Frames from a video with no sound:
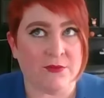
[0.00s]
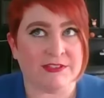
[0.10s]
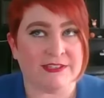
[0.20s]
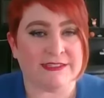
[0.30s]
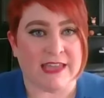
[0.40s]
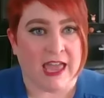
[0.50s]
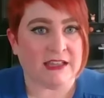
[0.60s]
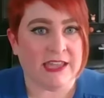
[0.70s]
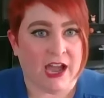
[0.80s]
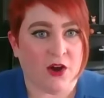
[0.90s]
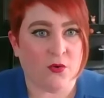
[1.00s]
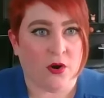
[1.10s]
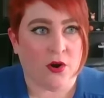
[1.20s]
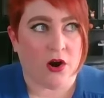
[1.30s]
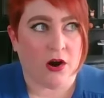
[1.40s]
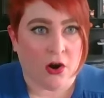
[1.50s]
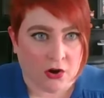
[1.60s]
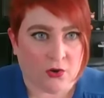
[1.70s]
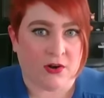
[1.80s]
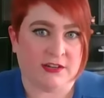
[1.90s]
it was exactly how
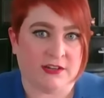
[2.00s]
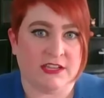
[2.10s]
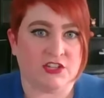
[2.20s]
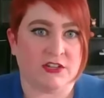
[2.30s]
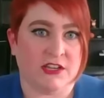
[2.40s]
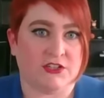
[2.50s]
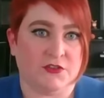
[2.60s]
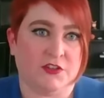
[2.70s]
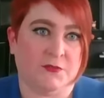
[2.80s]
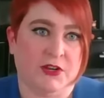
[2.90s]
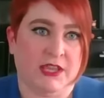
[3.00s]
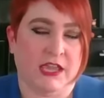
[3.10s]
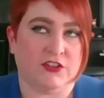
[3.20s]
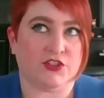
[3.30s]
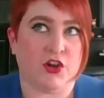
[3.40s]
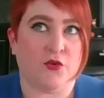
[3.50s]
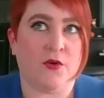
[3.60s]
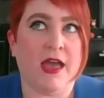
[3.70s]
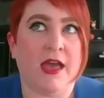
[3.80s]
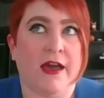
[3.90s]
our organization needed to communicate.
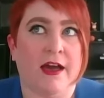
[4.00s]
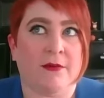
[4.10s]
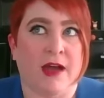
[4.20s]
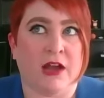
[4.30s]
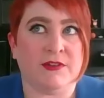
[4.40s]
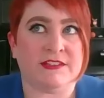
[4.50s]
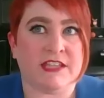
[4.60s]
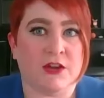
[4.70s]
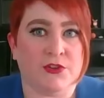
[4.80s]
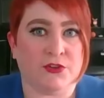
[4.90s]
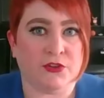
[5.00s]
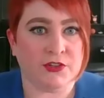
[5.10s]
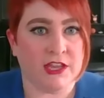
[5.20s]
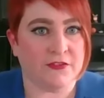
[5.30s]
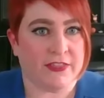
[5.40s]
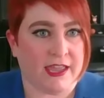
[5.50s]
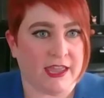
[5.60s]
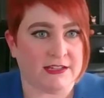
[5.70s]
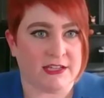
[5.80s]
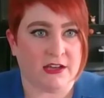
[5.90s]
So I would say when you're looking for
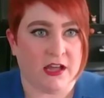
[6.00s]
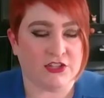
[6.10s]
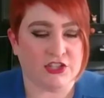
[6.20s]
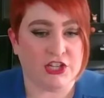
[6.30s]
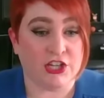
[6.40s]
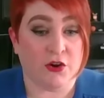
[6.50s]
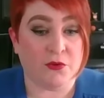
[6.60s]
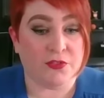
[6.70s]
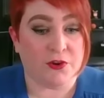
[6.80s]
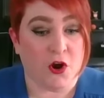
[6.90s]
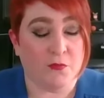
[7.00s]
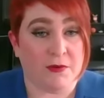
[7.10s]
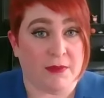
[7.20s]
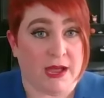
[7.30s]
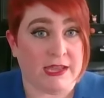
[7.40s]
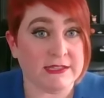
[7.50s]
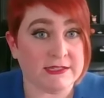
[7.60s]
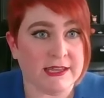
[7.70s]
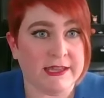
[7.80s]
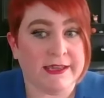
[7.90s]
that kind of technology, go in with an open
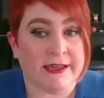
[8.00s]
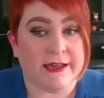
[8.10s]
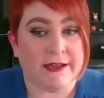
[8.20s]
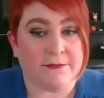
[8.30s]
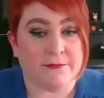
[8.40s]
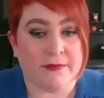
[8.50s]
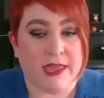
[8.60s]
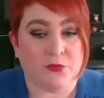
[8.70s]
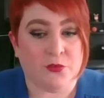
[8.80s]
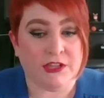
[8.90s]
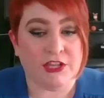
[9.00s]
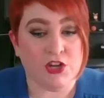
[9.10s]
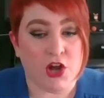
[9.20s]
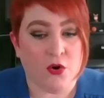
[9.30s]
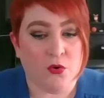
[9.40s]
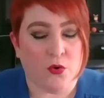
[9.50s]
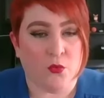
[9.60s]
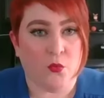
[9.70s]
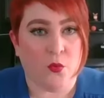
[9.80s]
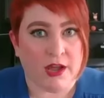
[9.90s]
mind and really know
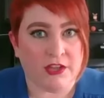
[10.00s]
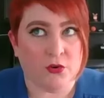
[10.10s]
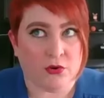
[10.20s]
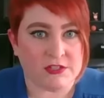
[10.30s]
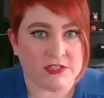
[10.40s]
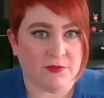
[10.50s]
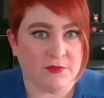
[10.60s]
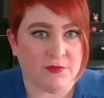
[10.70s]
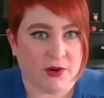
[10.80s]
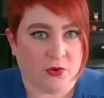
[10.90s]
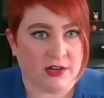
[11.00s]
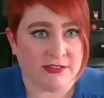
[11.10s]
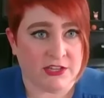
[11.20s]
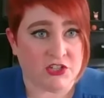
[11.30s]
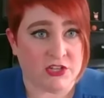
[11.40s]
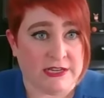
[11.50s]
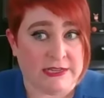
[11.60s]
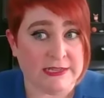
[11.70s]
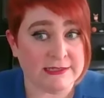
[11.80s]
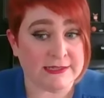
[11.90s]
what your team and what your organization
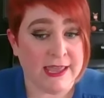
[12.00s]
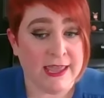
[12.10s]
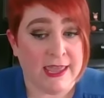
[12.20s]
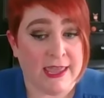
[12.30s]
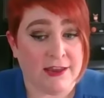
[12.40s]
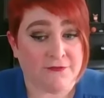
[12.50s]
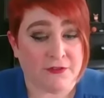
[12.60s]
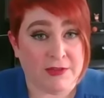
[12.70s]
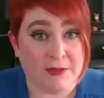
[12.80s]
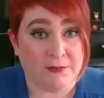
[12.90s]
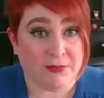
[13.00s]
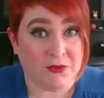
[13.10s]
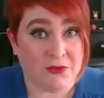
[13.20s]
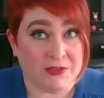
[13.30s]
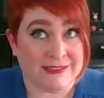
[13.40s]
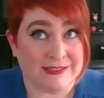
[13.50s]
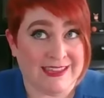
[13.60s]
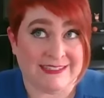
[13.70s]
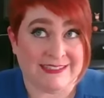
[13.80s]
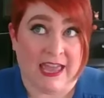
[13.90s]
needs. And for me, Blink was
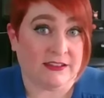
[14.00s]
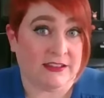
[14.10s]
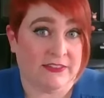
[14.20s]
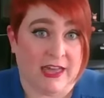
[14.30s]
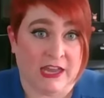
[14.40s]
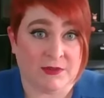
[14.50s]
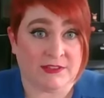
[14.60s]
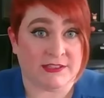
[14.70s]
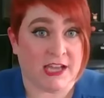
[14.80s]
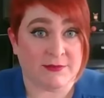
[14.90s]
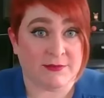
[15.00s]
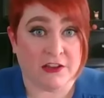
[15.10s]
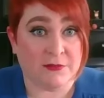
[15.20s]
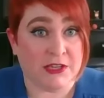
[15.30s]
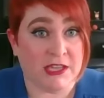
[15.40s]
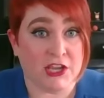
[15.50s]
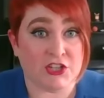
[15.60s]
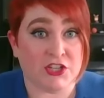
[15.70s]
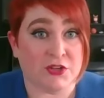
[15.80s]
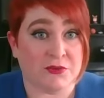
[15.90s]
exactly that. It was the top-down
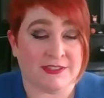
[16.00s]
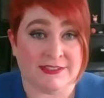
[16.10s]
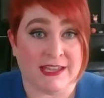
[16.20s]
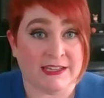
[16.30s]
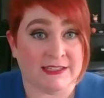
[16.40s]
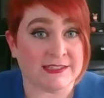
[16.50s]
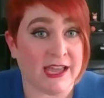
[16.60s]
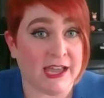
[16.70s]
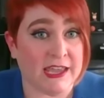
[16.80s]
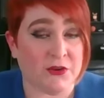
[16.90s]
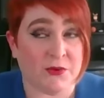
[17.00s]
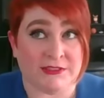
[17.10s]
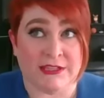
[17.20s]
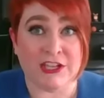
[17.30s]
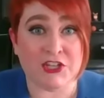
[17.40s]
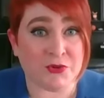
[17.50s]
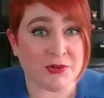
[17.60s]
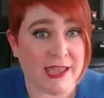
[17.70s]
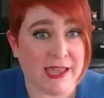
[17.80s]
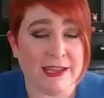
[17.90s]
communication, it was the side-to-side, it was an
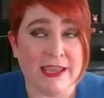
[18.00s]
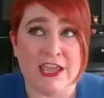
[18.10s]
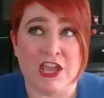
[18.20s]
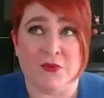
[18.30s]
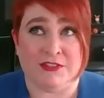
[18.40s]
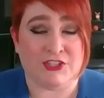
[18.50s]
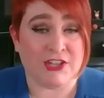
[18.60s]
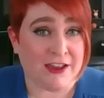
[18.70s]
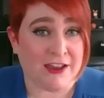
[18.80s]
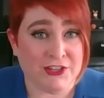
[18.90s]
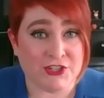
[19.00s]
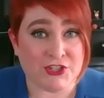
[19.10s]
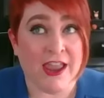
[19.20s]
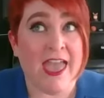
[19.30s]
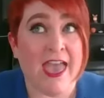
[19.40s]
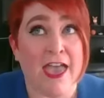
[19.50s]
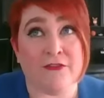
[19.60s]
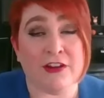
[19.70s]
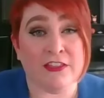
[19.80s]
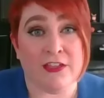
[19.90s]
intranet, it was a chat feature.
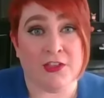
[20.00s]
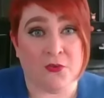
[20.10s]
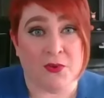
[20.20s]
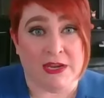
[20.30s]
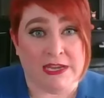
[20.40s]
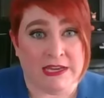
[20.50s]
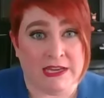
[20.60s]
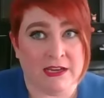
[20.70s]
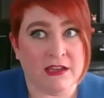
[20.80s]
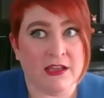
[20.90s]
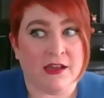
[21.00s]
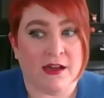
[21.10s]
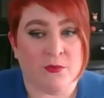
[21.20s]
Everything that we needed